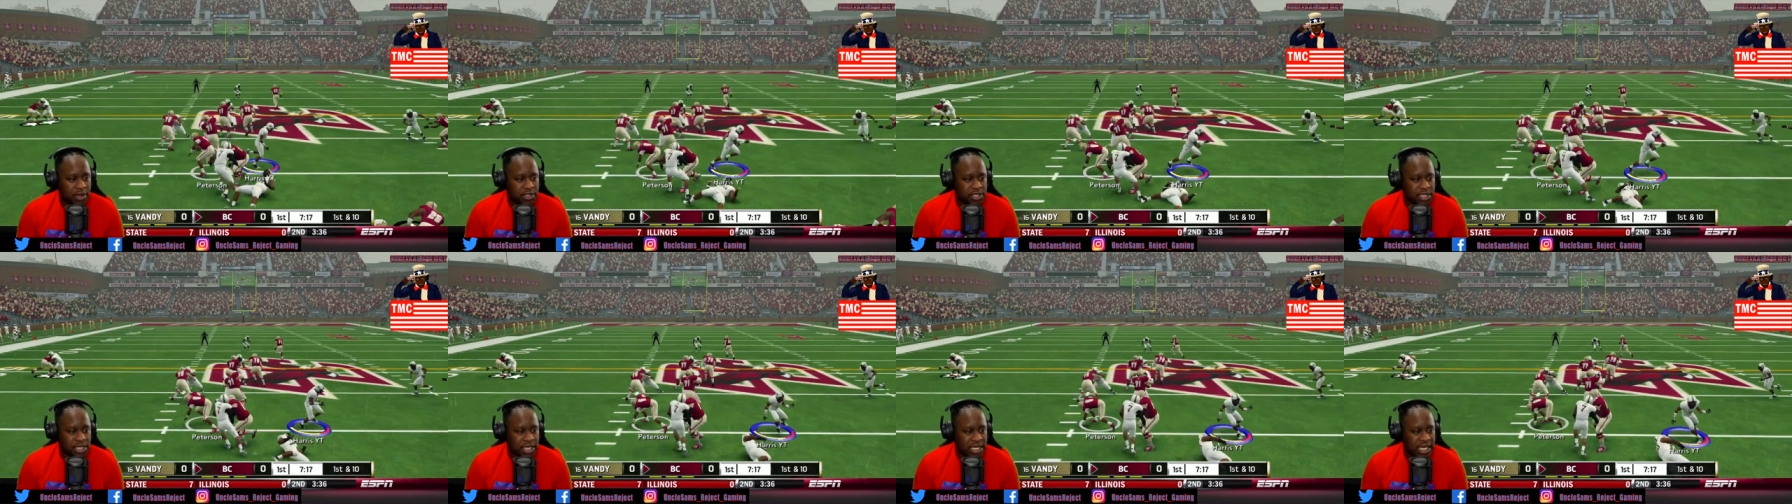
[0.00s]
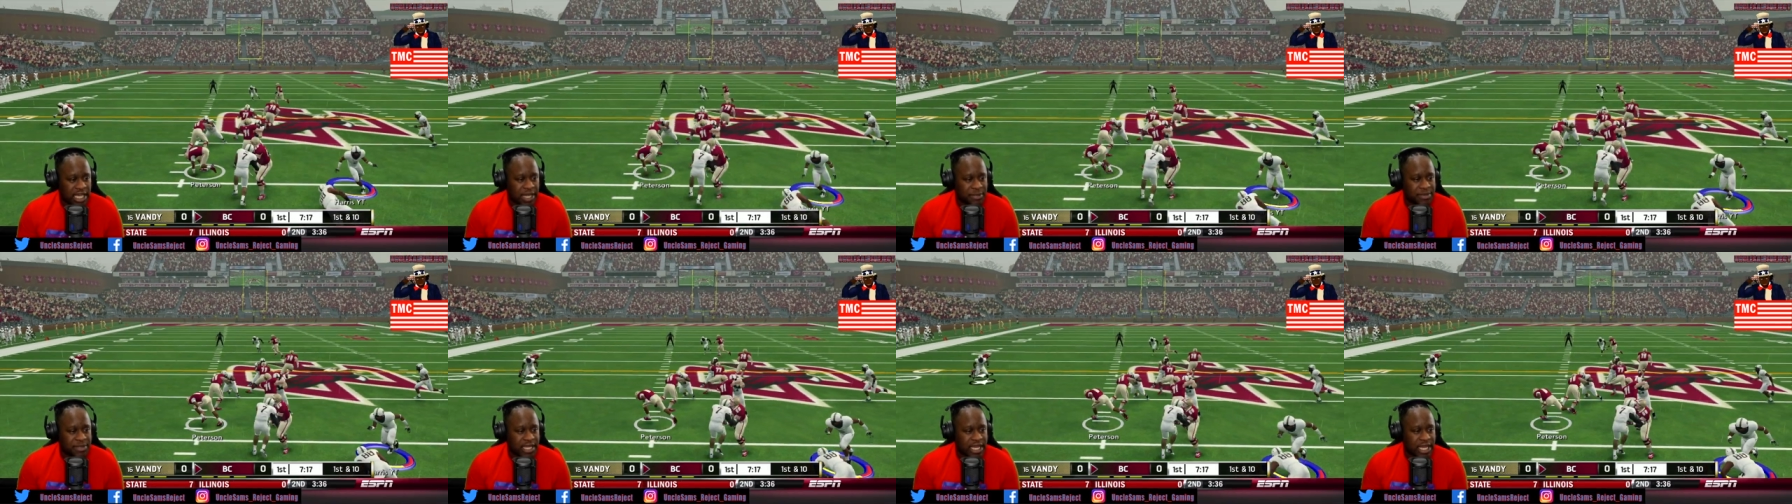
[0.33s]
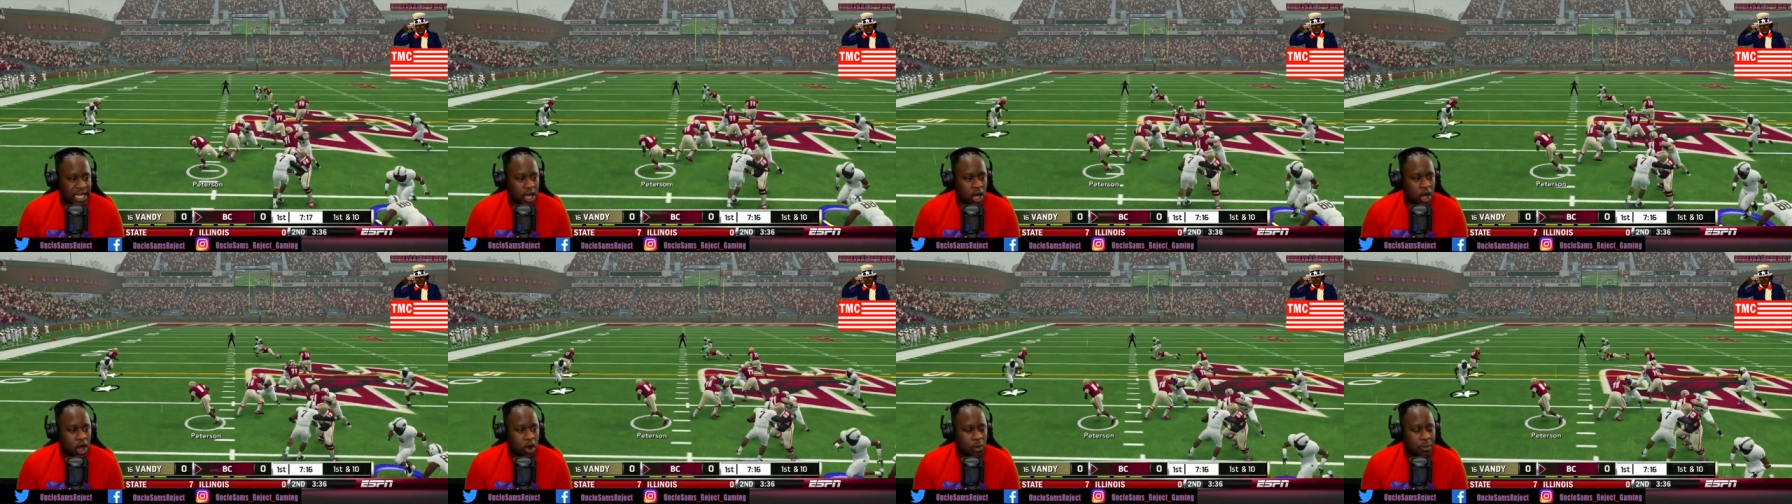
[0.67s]
Peterson
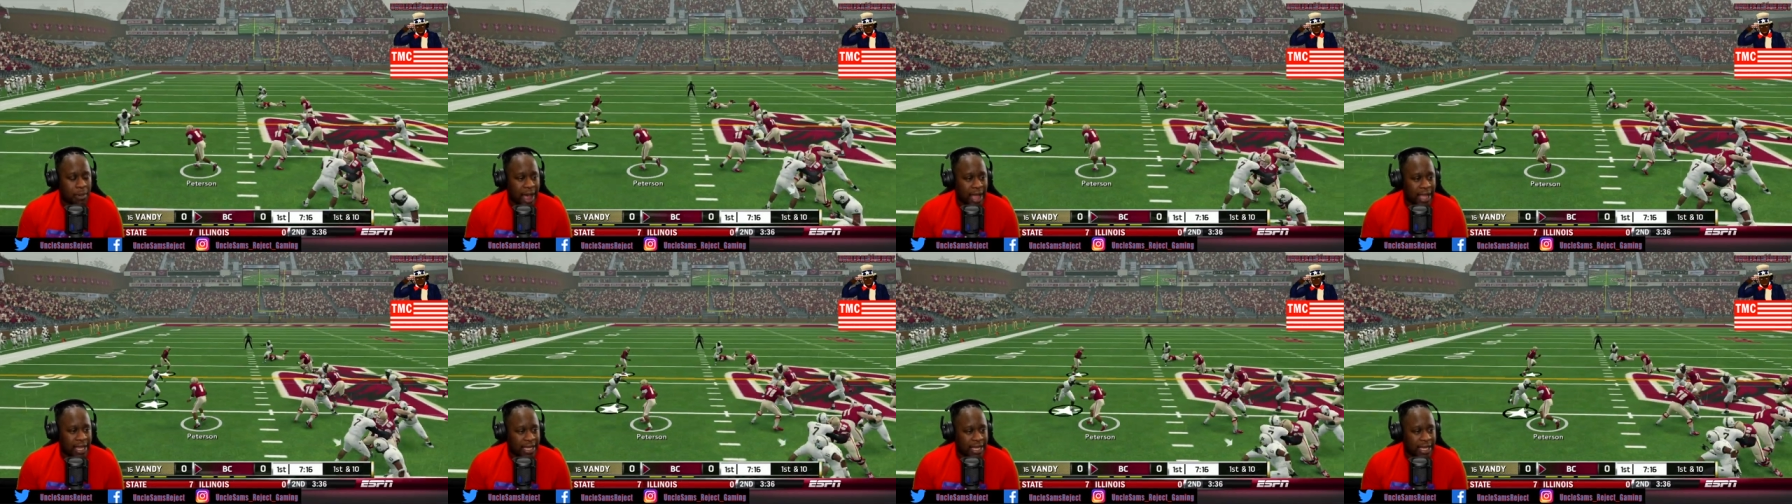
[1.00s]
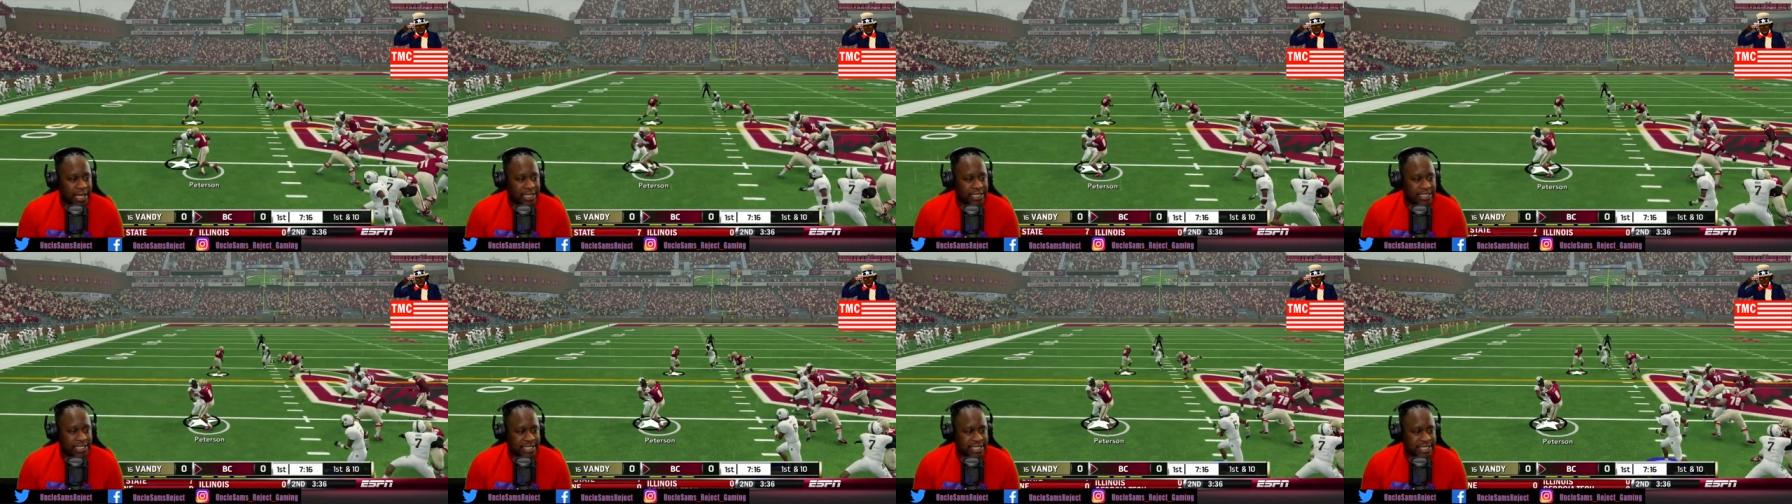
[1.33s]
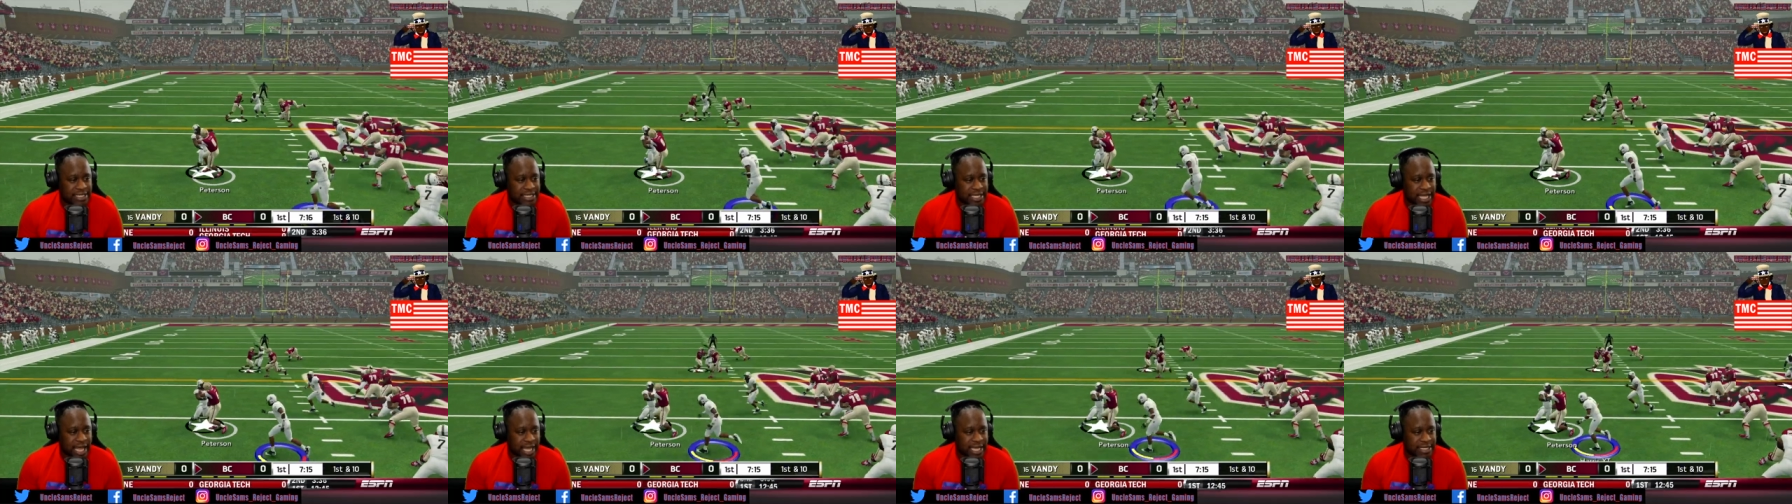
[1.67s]
keeps it. Oh my
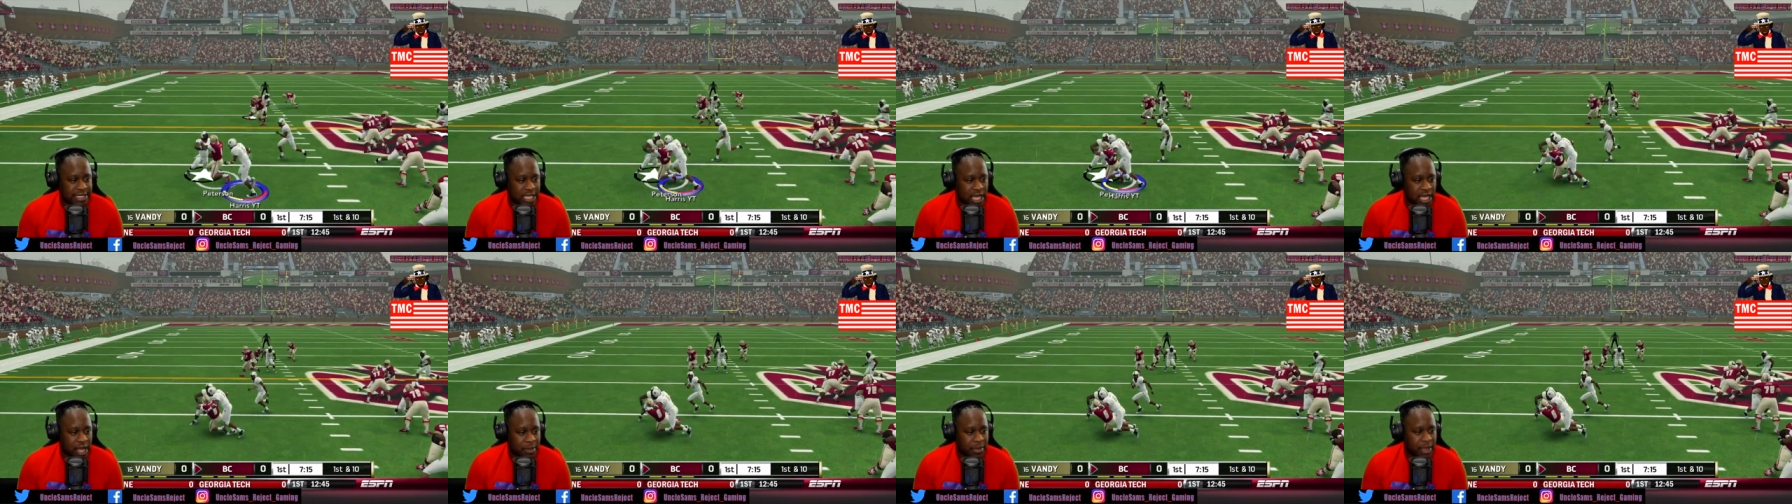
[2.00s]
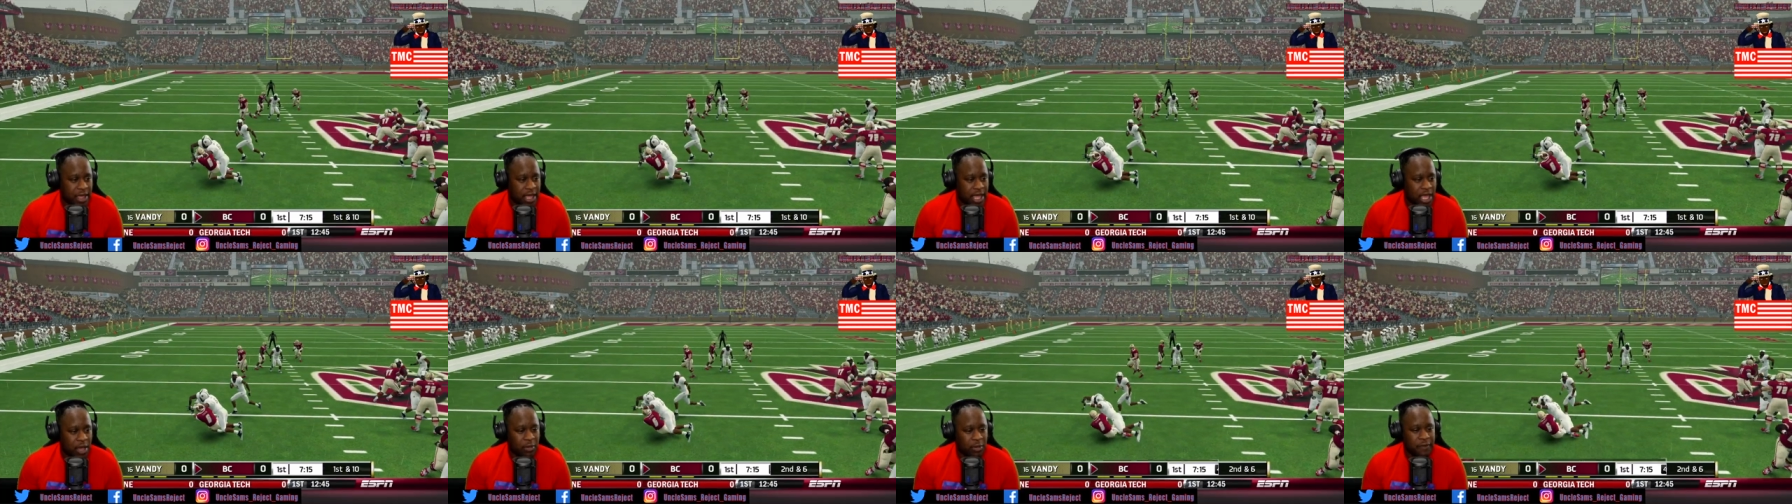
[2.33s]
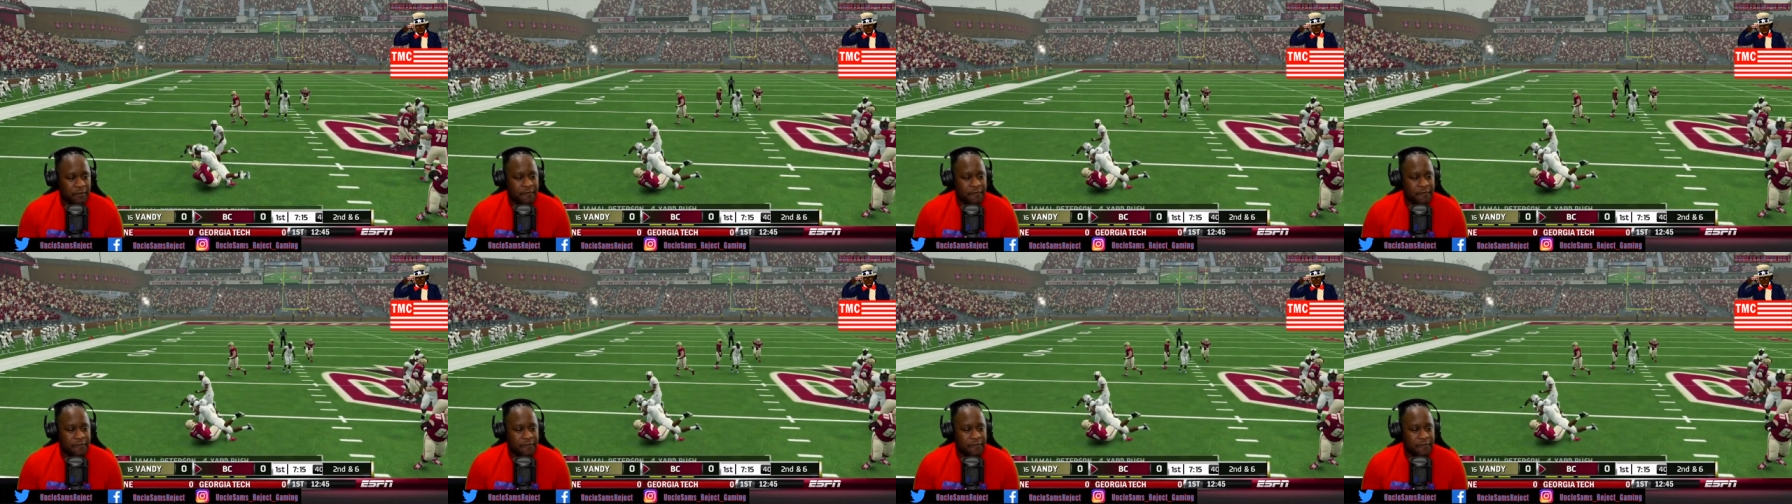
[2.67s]
goodness, he stays up,